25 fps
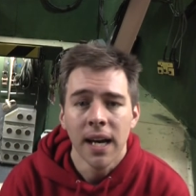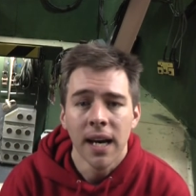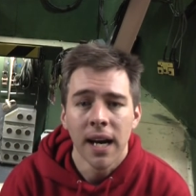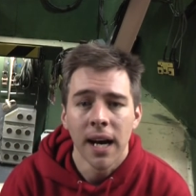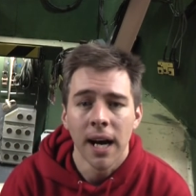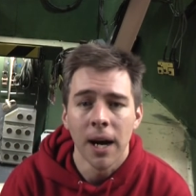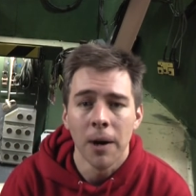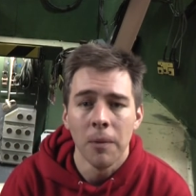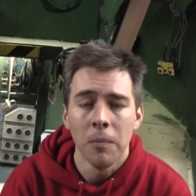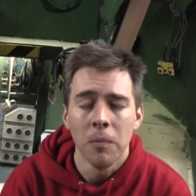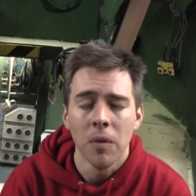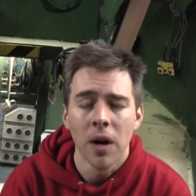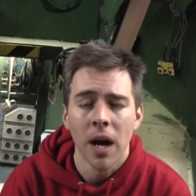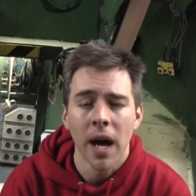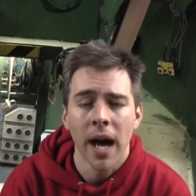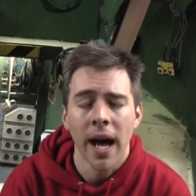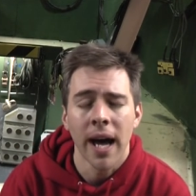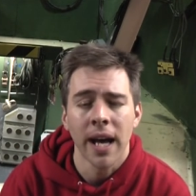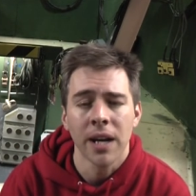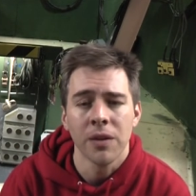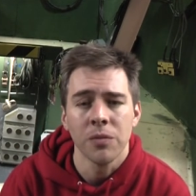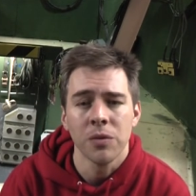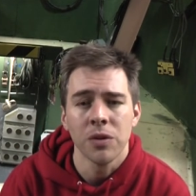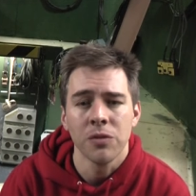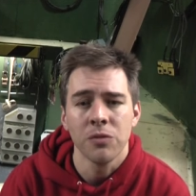
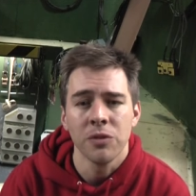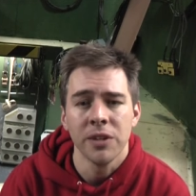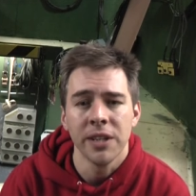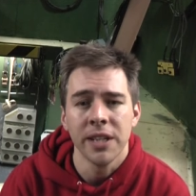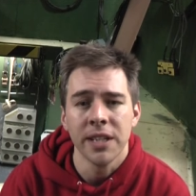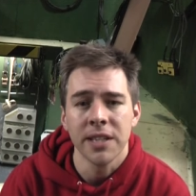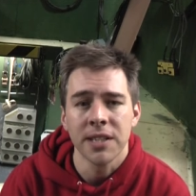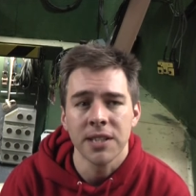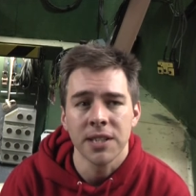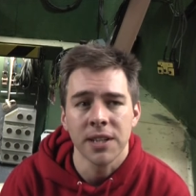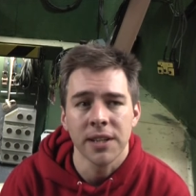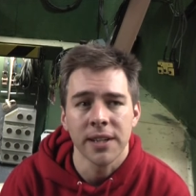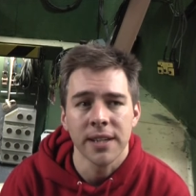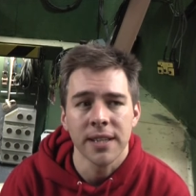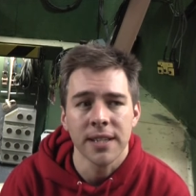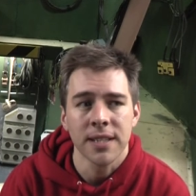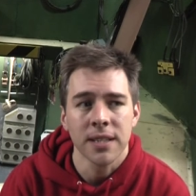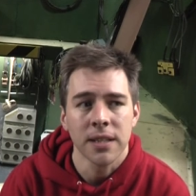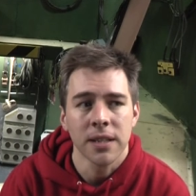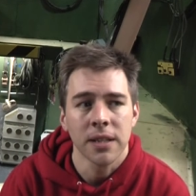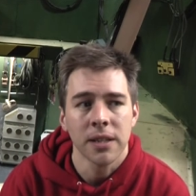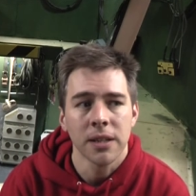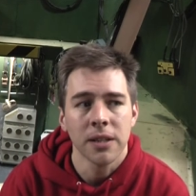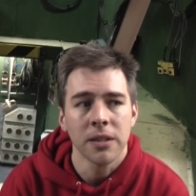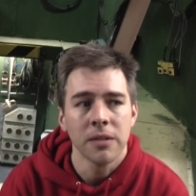and we really started
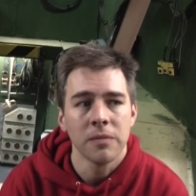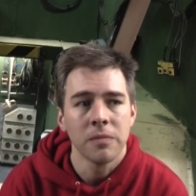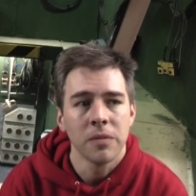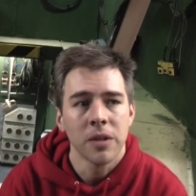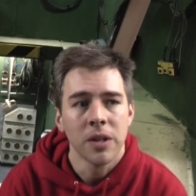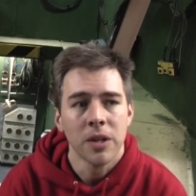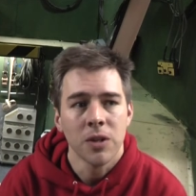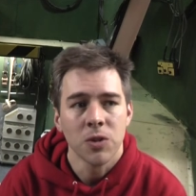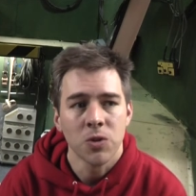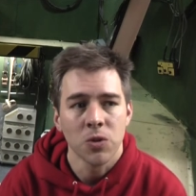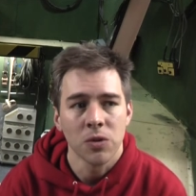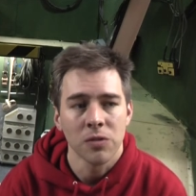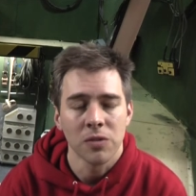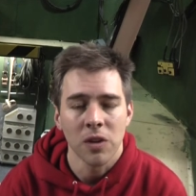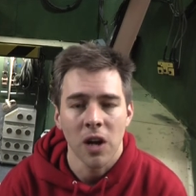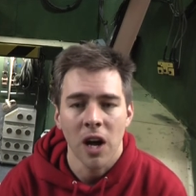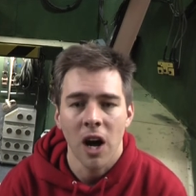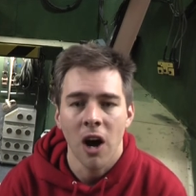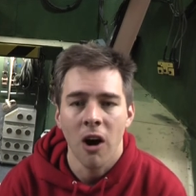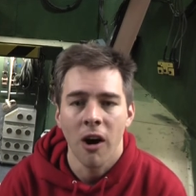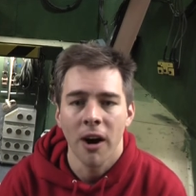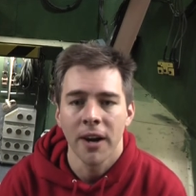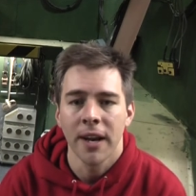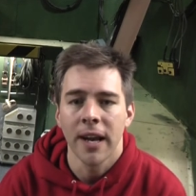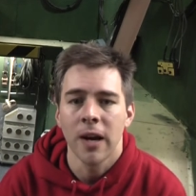to sort of like
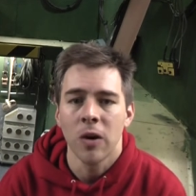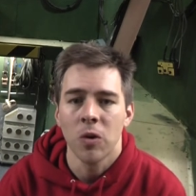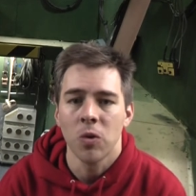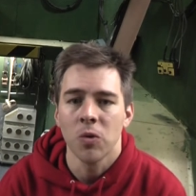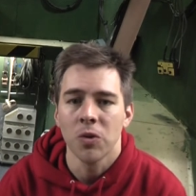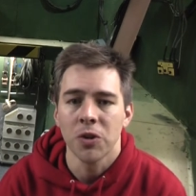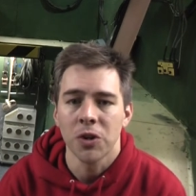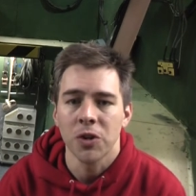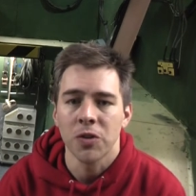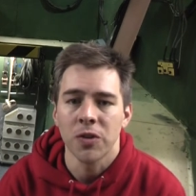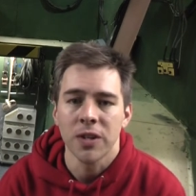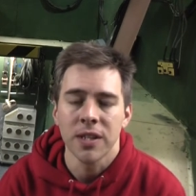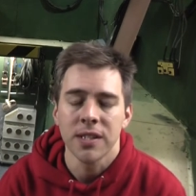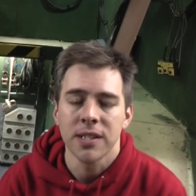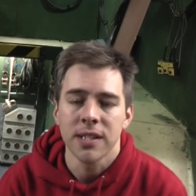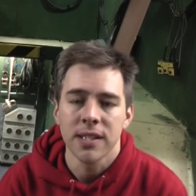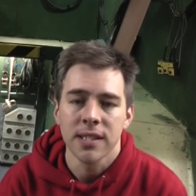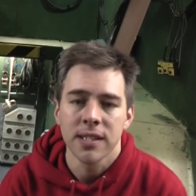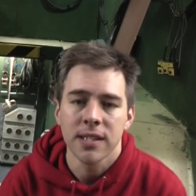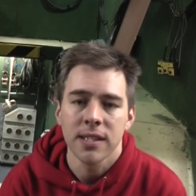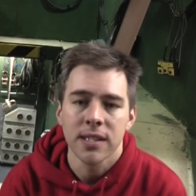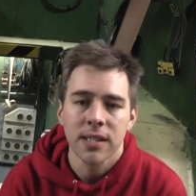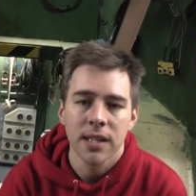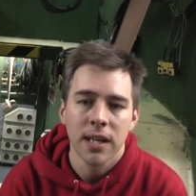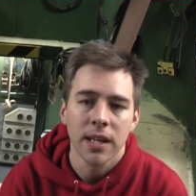iron out all the
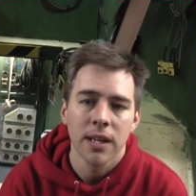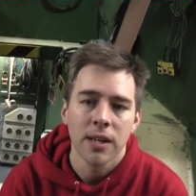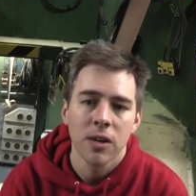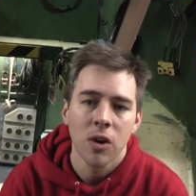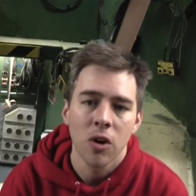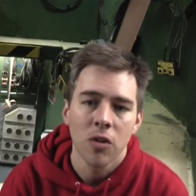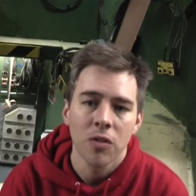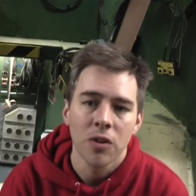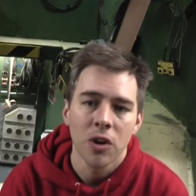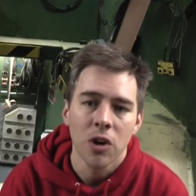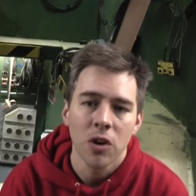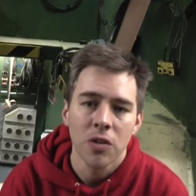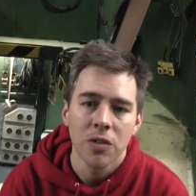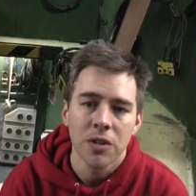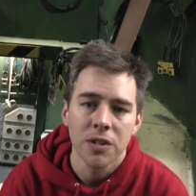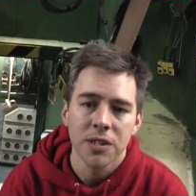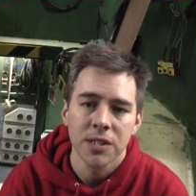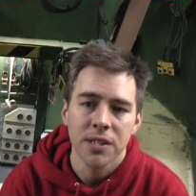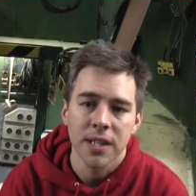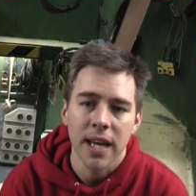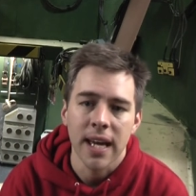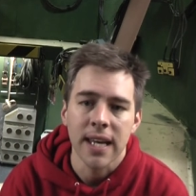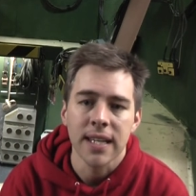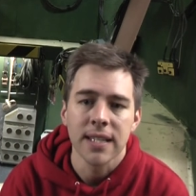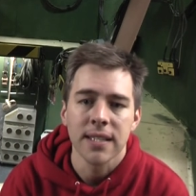creases on the
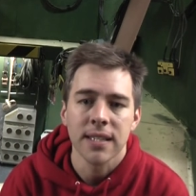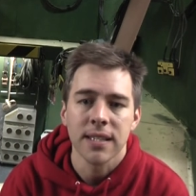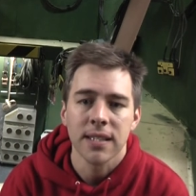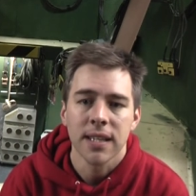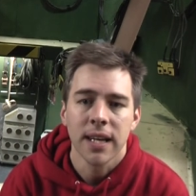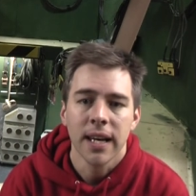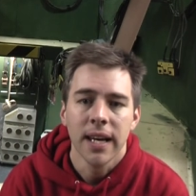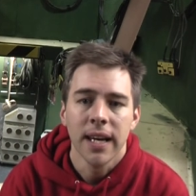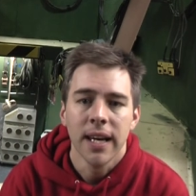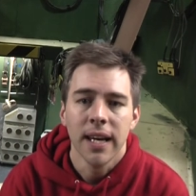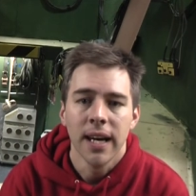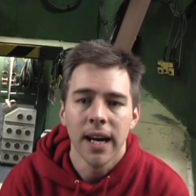sets.